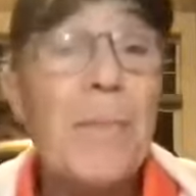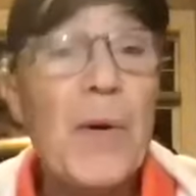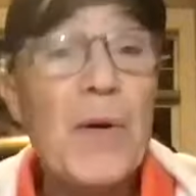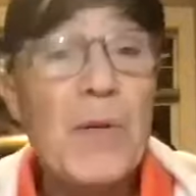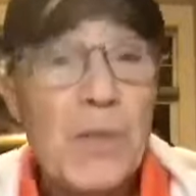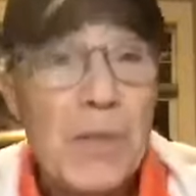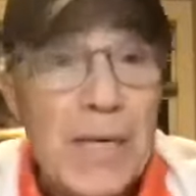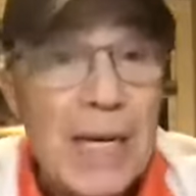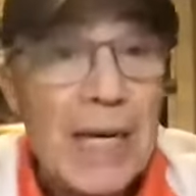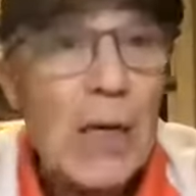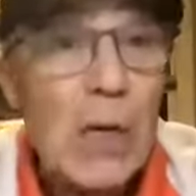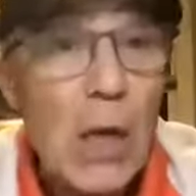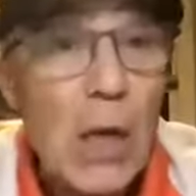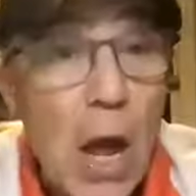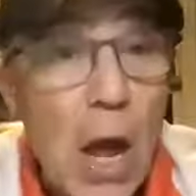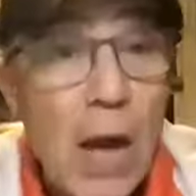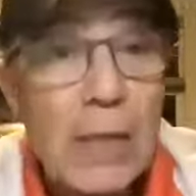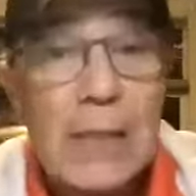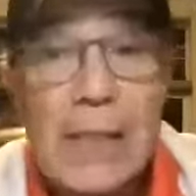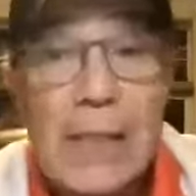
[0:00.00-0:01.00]
person. He
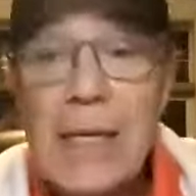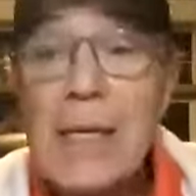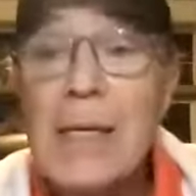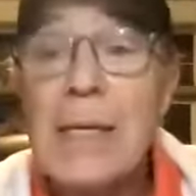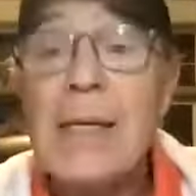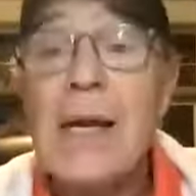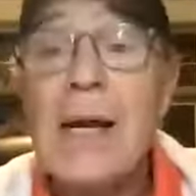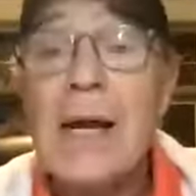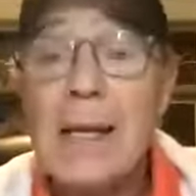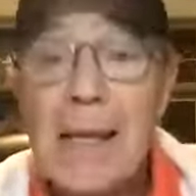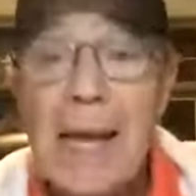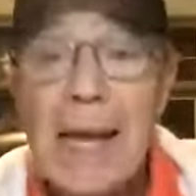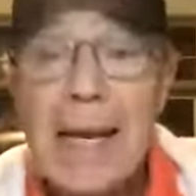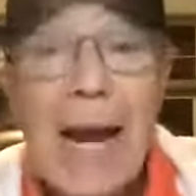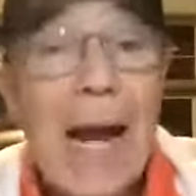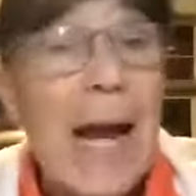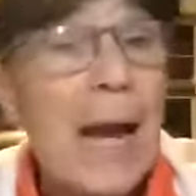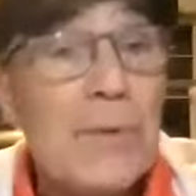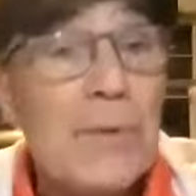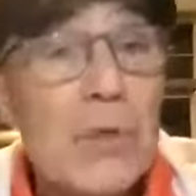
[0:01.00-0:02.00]
locked in like
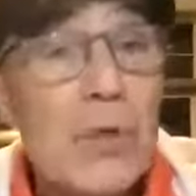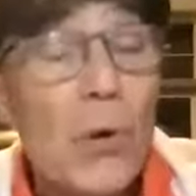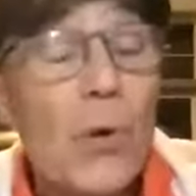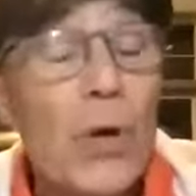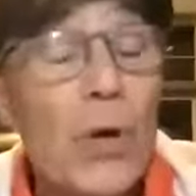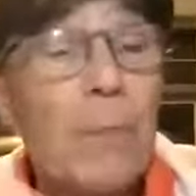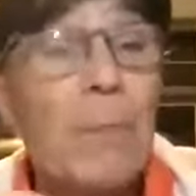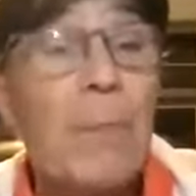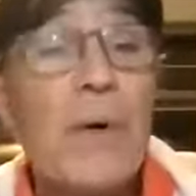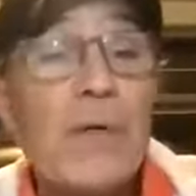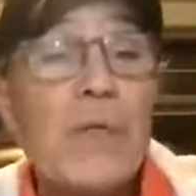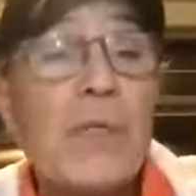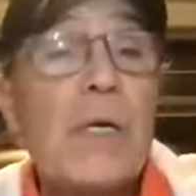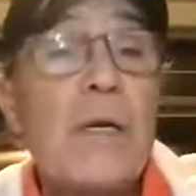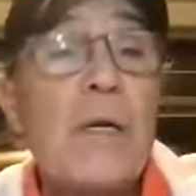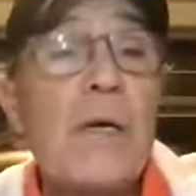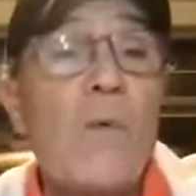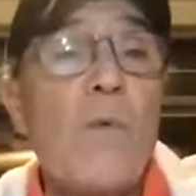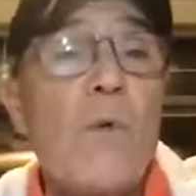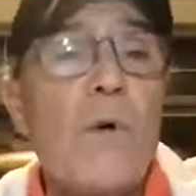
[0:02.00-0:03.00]
I was the only person
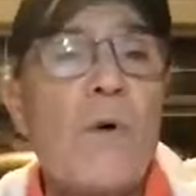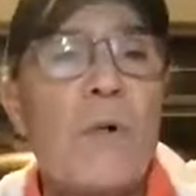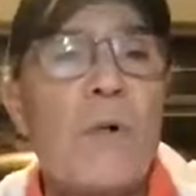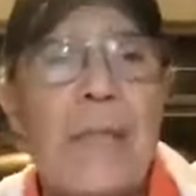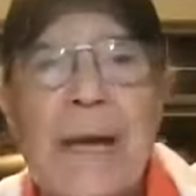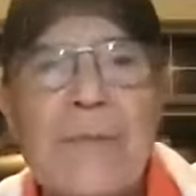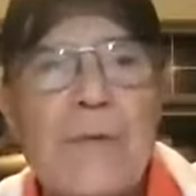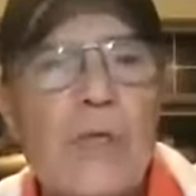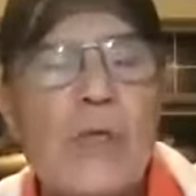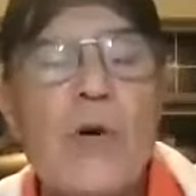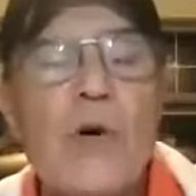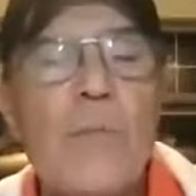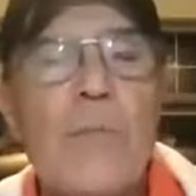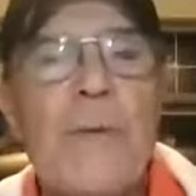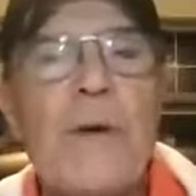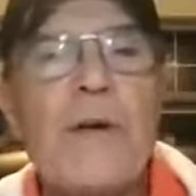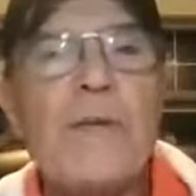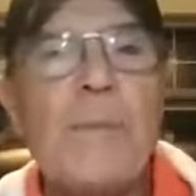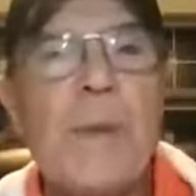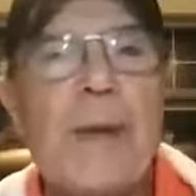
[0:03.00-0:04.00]
in the world. I was so
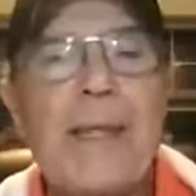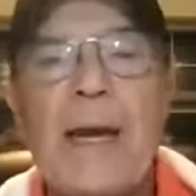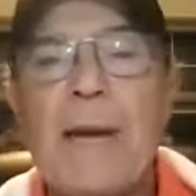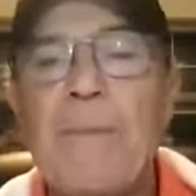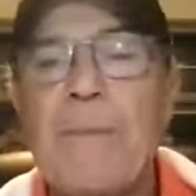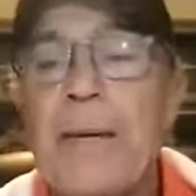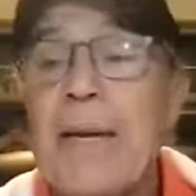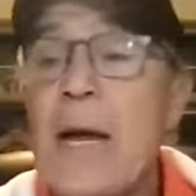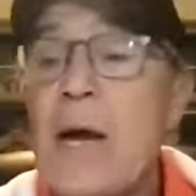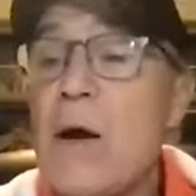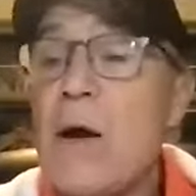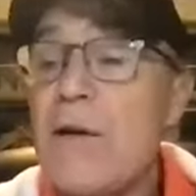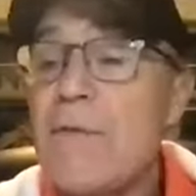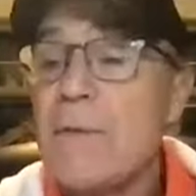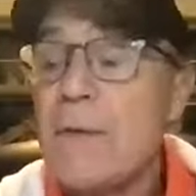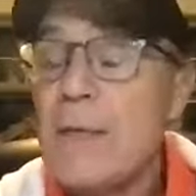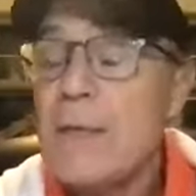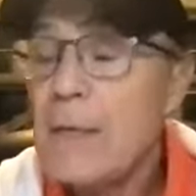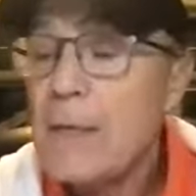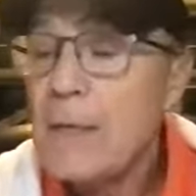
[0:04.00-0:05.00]
impressed by that. But now
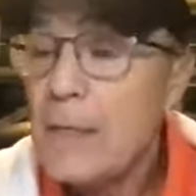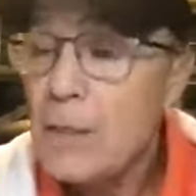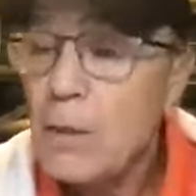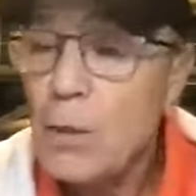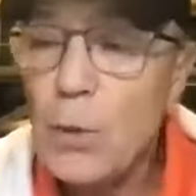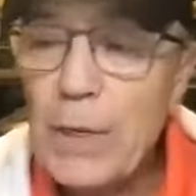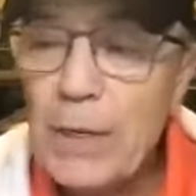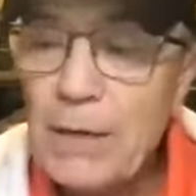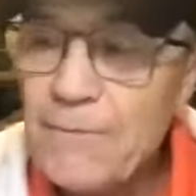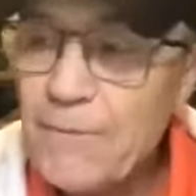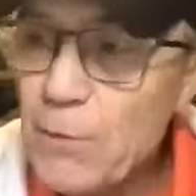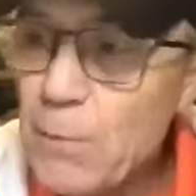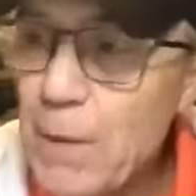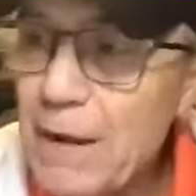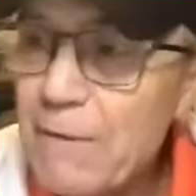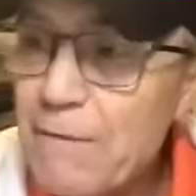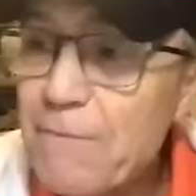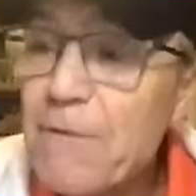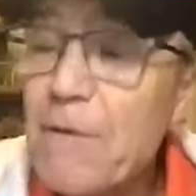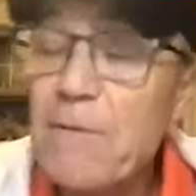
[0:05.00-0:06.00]
I've going from
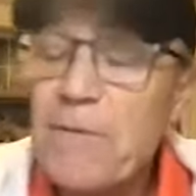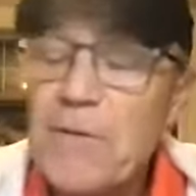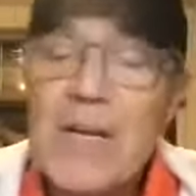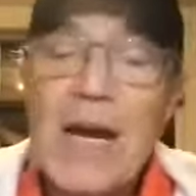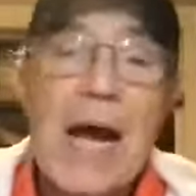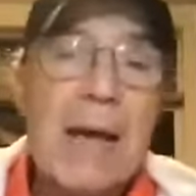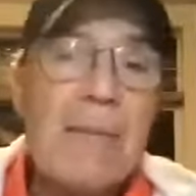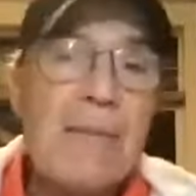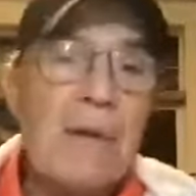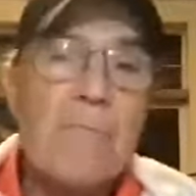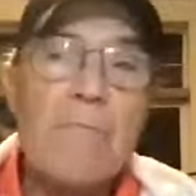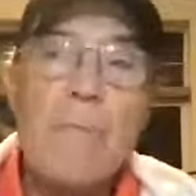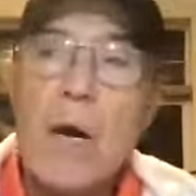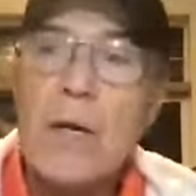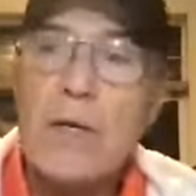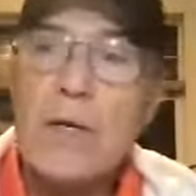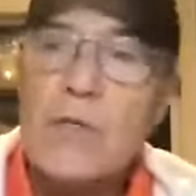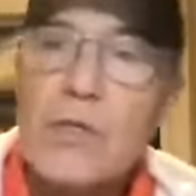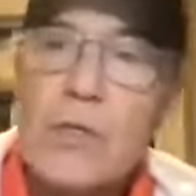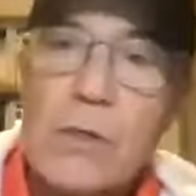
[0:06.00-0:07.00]
my fifth time in
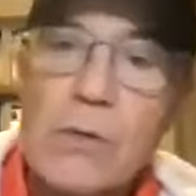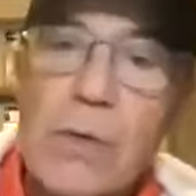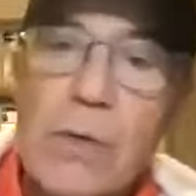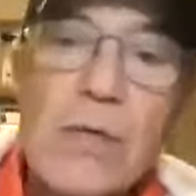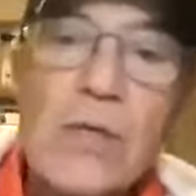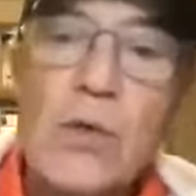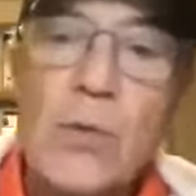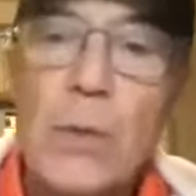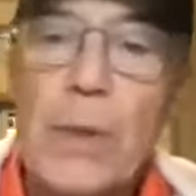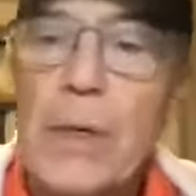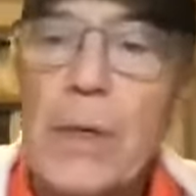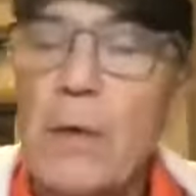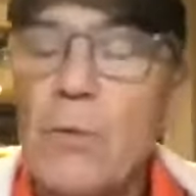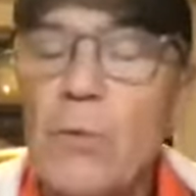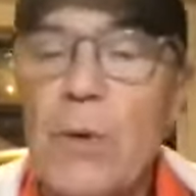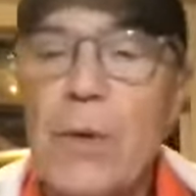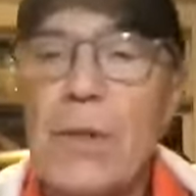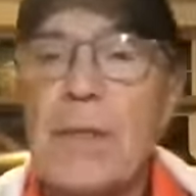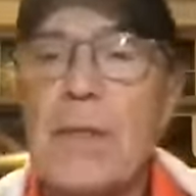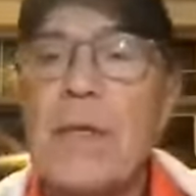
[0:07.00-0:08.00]
March to Israel
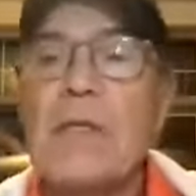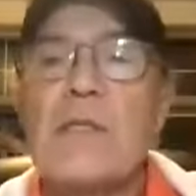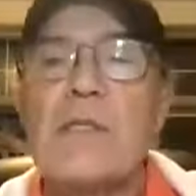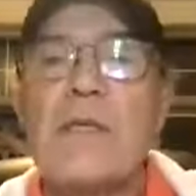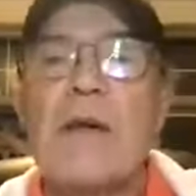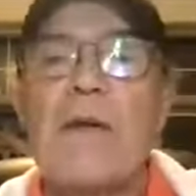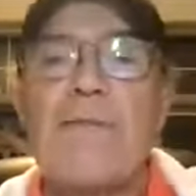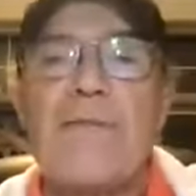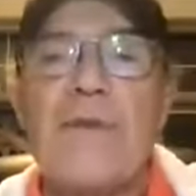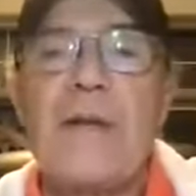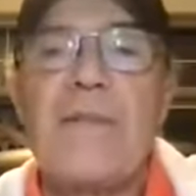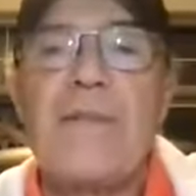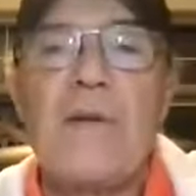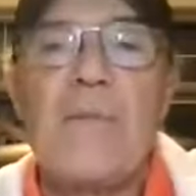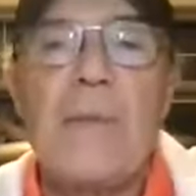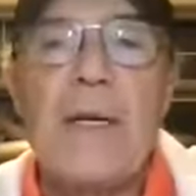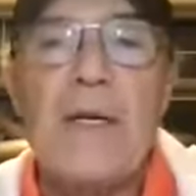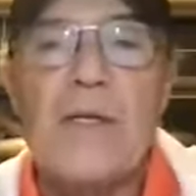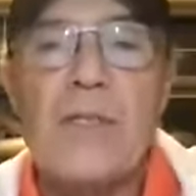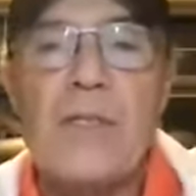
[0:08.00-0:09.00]
with the Insight for
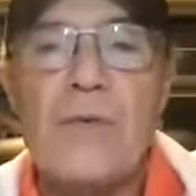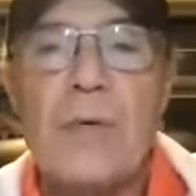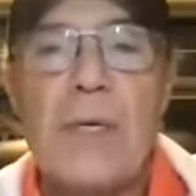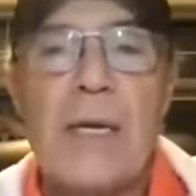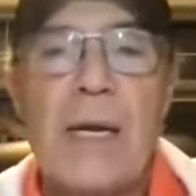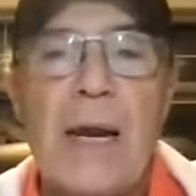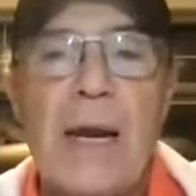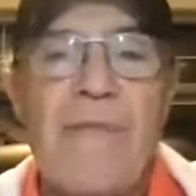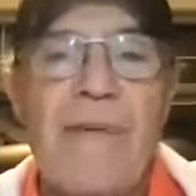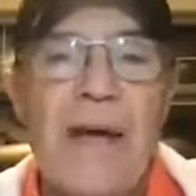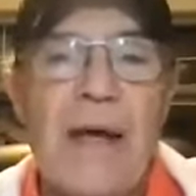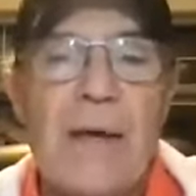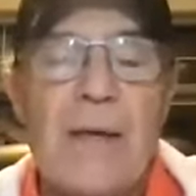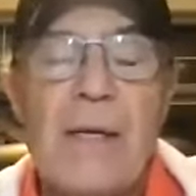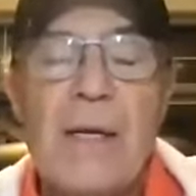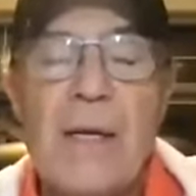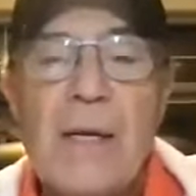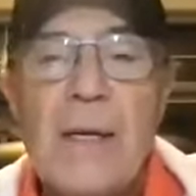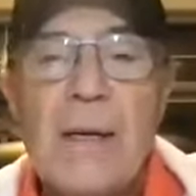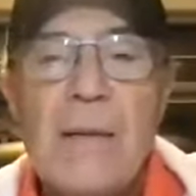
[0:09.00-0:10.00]
Living Ministry. And I've had
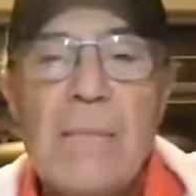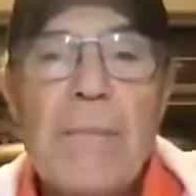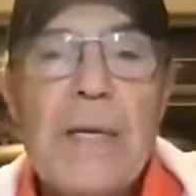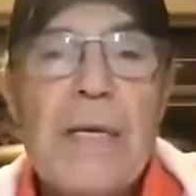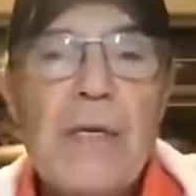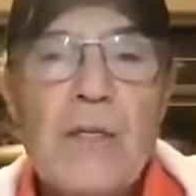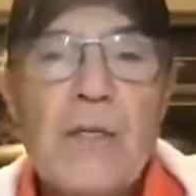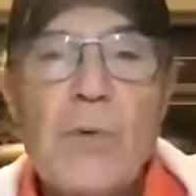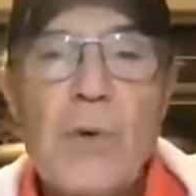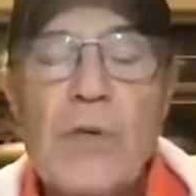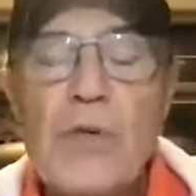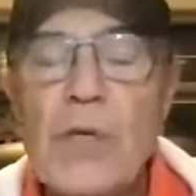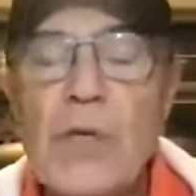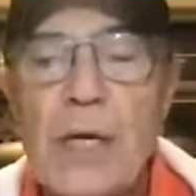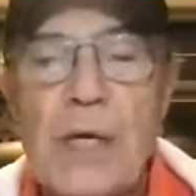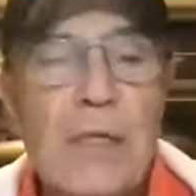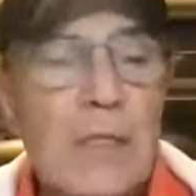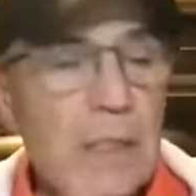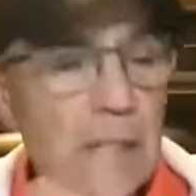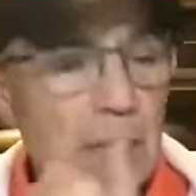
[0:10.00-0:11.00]
meals with
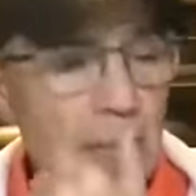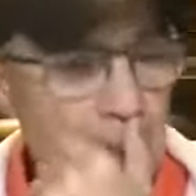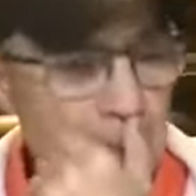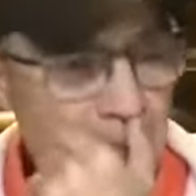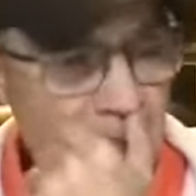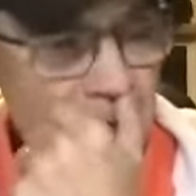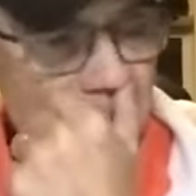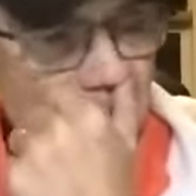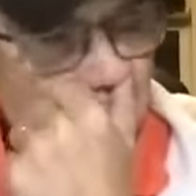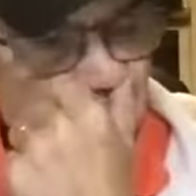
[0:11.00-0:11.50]
Chuck and Cynthia and